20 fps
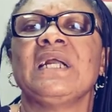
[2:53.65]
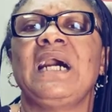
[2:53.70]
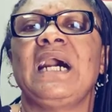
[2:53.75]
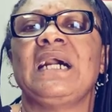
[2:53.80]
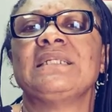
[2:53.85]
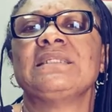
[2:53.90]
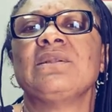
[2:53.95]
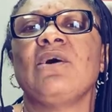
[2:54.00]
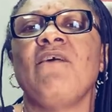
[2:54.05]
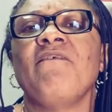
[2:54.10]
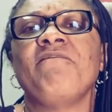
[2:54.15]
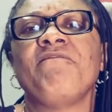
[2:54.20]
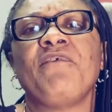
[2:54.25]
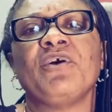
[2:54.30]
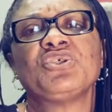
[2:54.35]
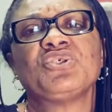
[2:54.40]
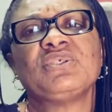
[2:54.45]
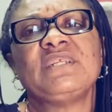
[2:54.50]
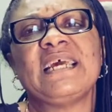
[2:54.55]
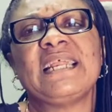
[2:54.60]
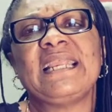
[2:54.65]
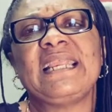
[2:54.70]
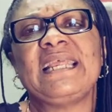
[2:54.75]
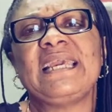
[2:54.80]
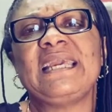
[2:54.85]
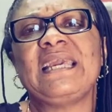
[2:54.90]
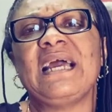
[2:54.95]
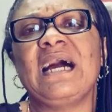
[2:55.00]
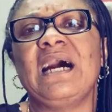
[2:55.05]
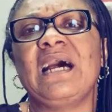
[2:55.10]
And
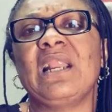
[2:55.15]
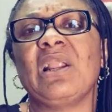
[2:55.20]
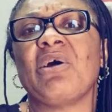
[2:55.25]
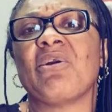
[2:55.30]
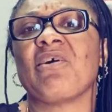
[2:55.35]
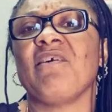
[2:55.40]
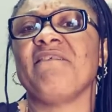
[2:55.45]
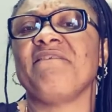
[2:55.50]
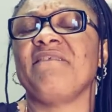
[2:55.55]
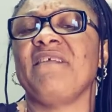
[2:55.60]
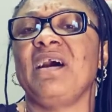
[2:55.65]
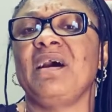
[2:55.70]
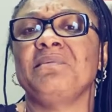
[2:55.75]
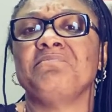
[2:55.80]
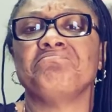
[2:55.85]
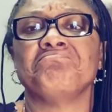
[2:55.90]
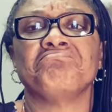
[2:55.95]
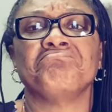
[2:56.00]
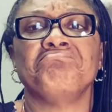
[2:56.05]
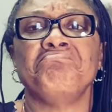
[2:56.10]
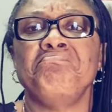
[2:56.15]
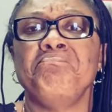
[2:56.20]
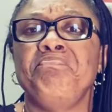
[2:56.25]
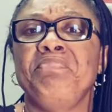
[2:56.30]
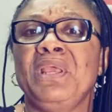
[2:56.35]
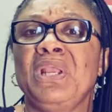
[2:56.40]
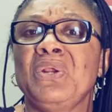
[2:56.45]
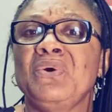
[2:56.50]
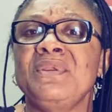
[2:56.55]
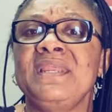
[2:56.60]
unfortunately, a lot of
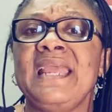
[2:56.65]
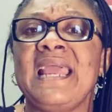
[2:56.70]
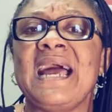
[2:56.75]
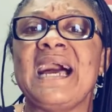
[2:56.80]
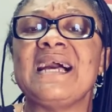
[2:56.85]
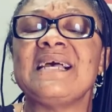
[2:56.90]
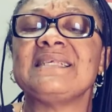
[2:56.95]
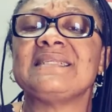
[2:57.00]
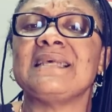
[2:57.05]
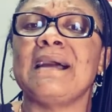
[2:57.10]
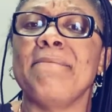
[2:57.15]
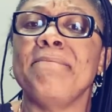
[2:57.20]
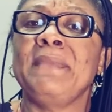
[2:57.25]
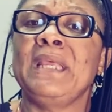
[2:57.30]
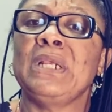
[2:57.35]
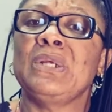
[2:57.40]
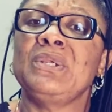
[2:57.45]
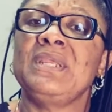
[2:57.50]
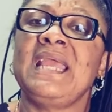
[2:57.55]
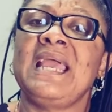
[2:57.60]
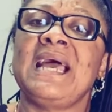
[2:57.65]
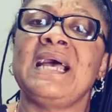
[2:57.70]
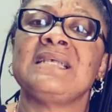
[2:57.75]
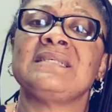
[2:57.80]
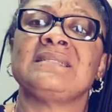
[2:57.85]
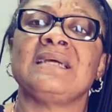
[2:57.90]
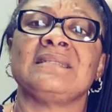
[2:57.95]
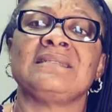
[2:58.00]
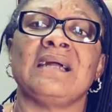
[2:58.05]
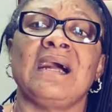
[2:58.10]
billionaires and
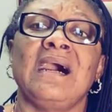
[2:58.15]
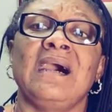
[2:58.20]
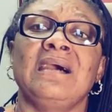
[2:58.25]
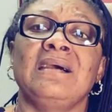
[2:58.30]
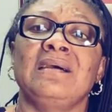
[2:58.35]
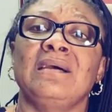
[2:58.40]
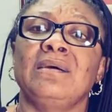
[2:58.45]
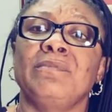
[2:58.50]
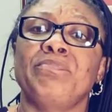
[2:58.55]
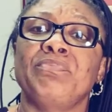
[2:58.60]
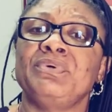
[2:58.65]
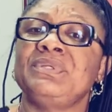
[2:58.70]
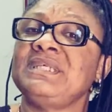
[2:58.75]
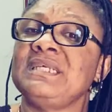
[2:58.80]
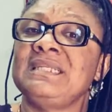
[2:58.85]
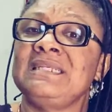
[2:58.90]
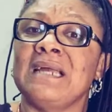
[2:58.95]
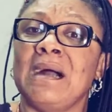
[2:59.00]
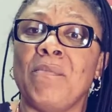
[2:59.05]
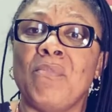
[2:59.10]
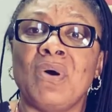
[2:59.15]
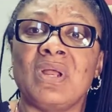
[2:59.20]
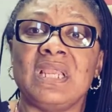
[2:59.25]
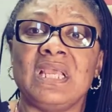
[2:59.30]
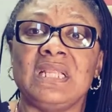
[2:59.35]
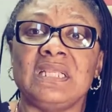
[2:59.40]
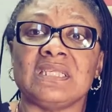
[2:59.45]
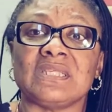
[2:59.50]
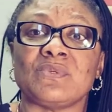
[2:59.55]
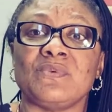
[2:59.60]
millionaires that are putting their
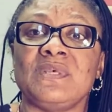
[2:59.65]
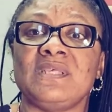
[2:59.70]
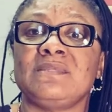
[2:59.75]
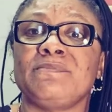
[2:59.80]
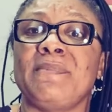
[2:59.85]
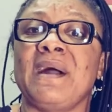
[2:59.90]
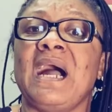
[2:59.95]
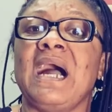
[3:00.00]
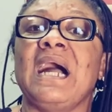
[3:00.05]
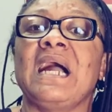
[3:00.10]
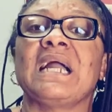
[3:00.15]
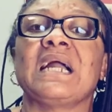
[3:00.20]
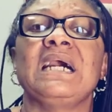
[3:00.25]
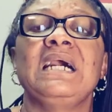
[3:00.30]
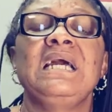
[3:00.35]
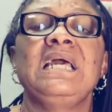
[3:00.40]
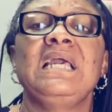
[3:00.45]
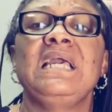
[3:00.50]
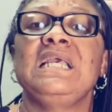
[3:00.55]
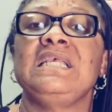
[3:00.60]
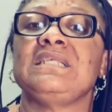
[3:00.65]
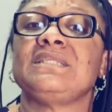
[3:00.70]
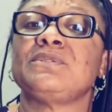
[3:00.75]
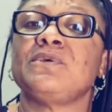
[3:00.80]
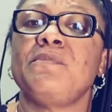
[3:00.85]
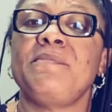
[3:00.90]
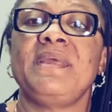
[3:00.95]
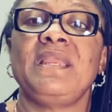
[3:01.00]
money in Swiss bank, in so